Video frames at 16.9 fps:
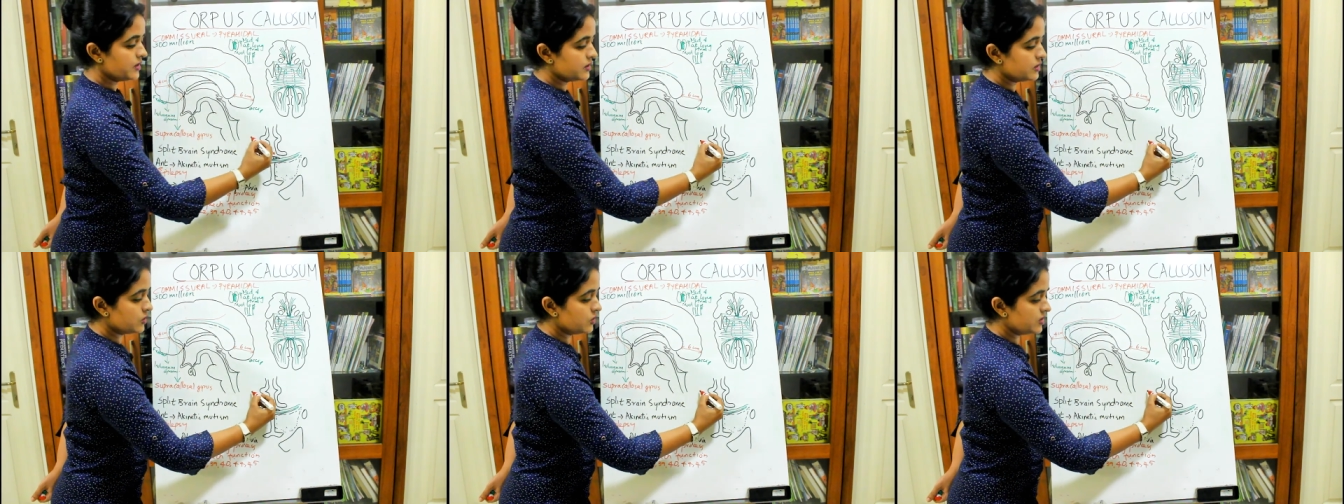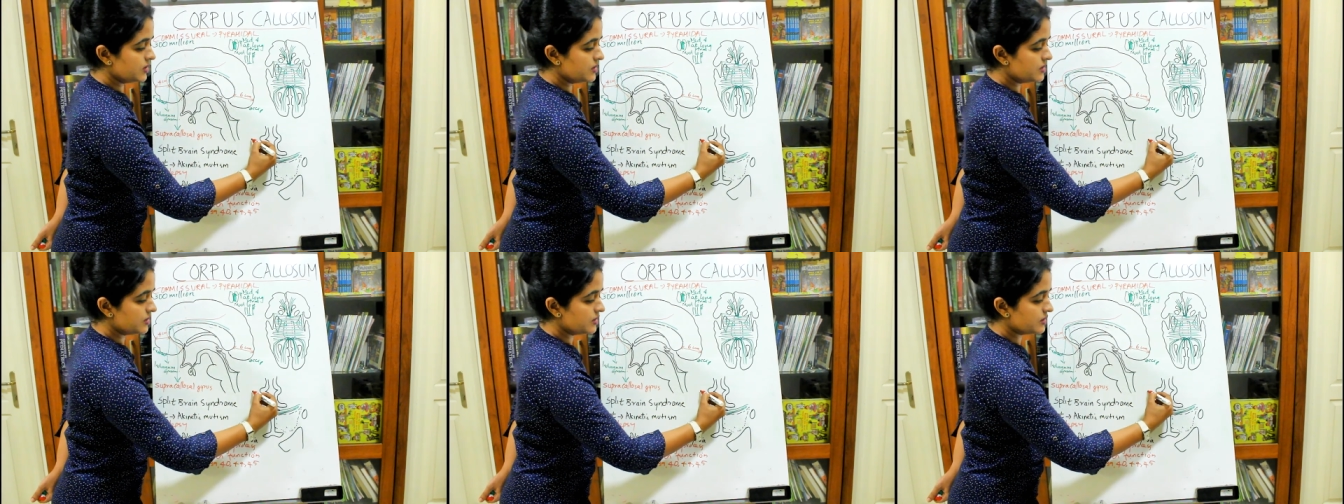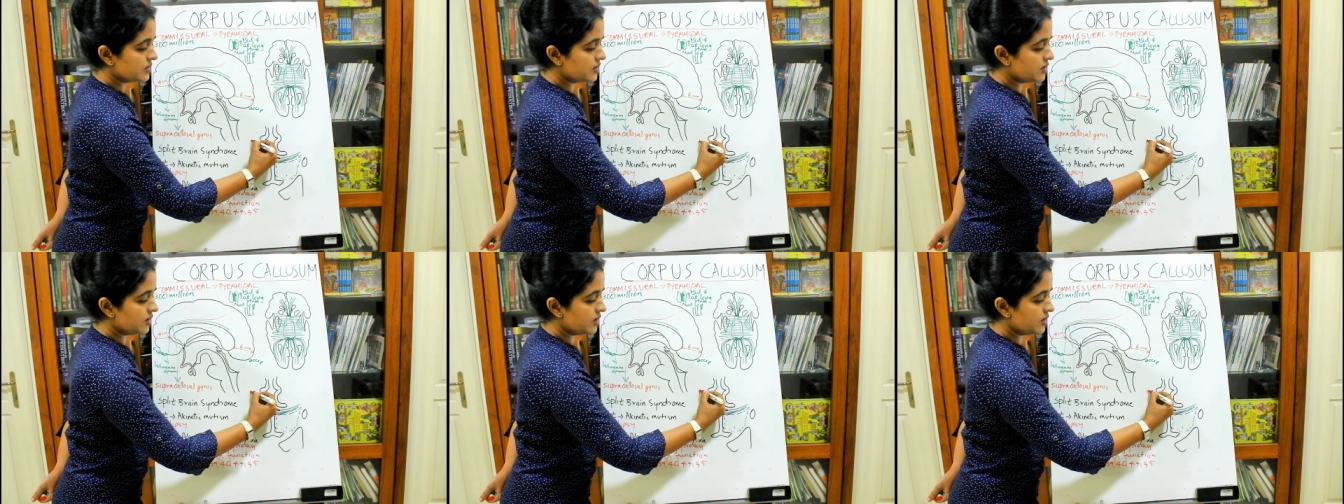So this
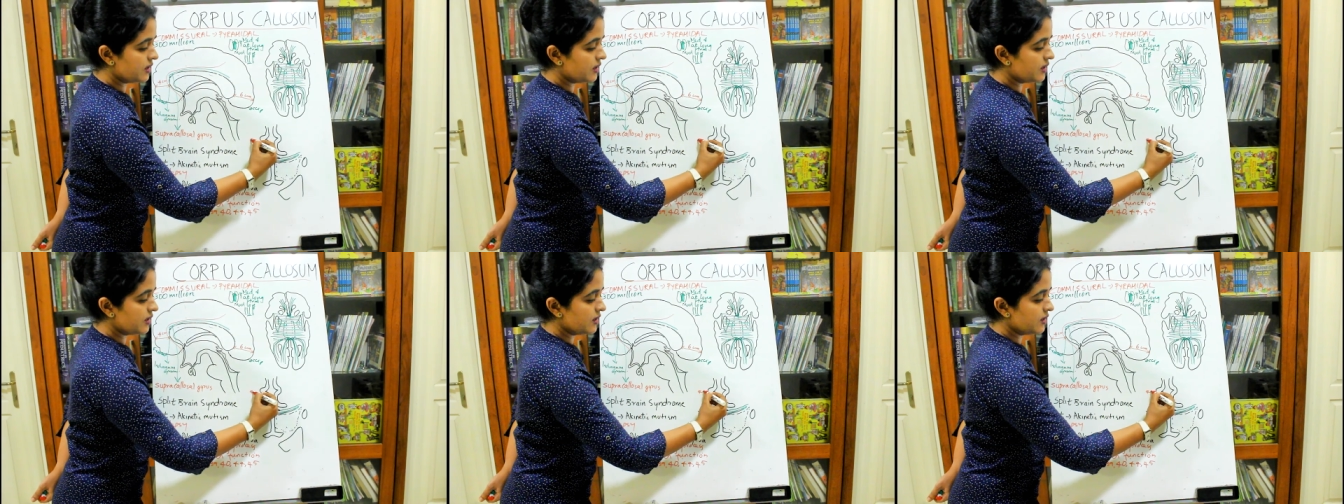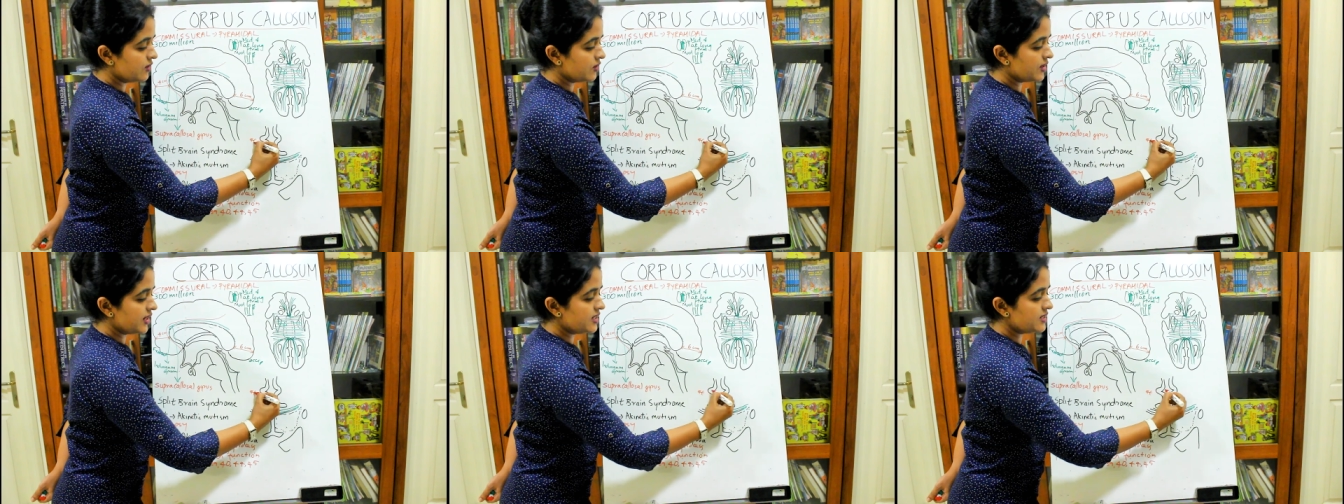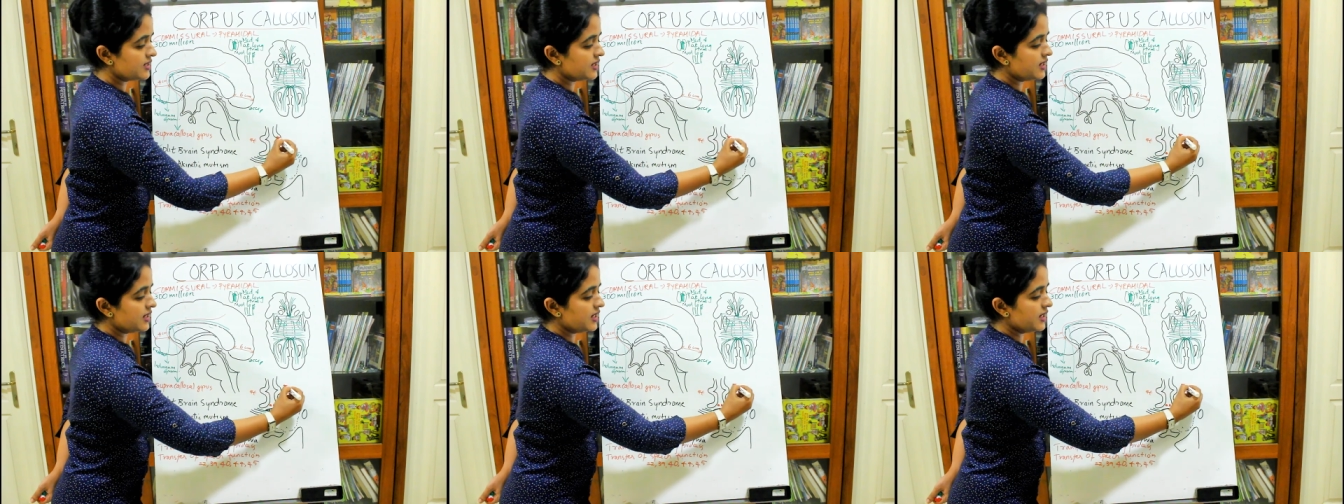is the
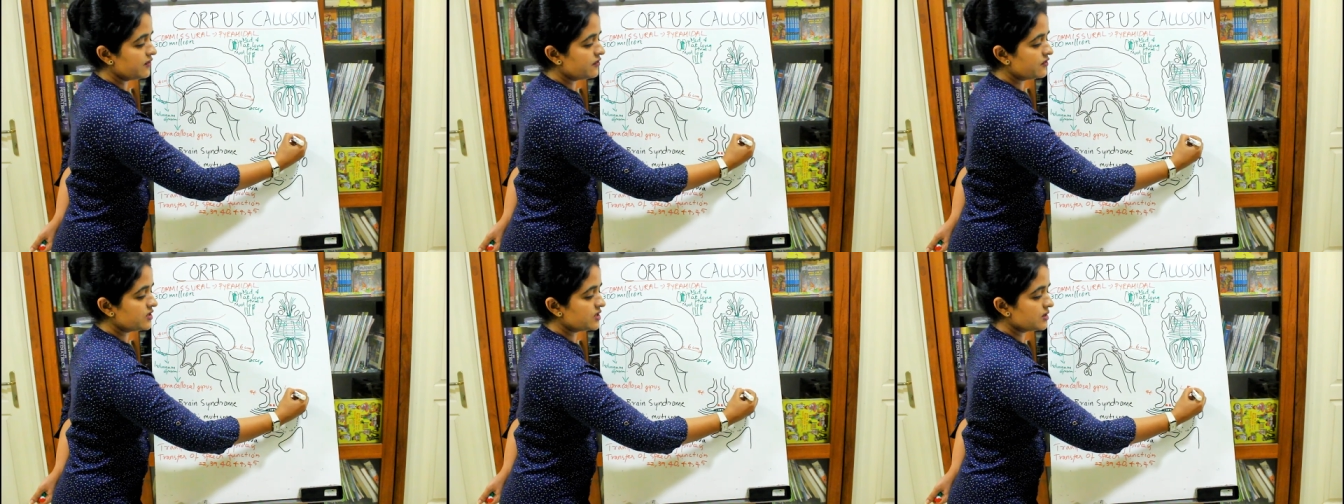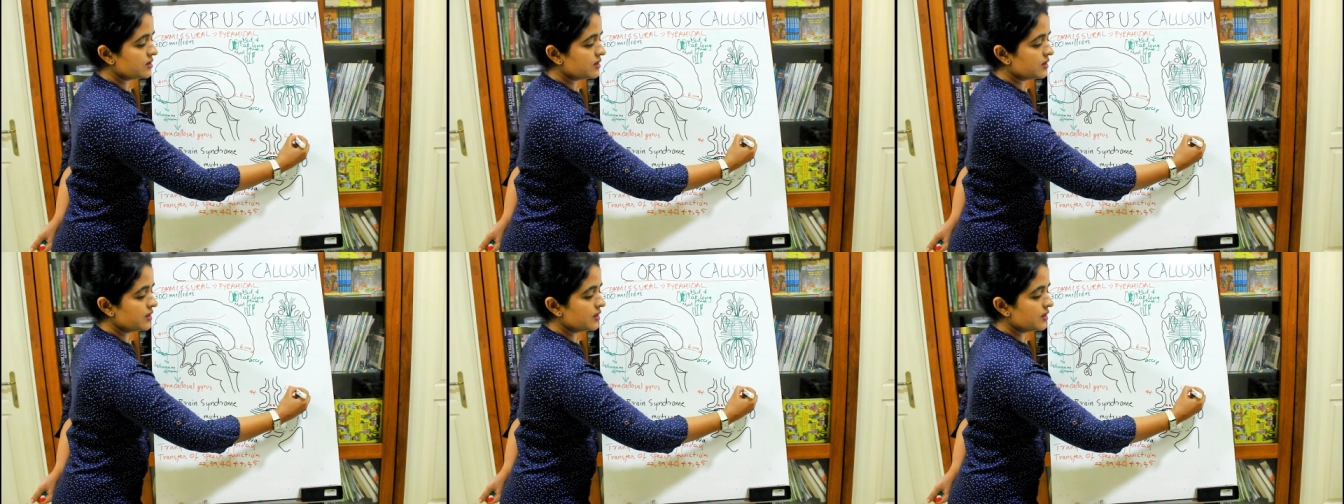right and left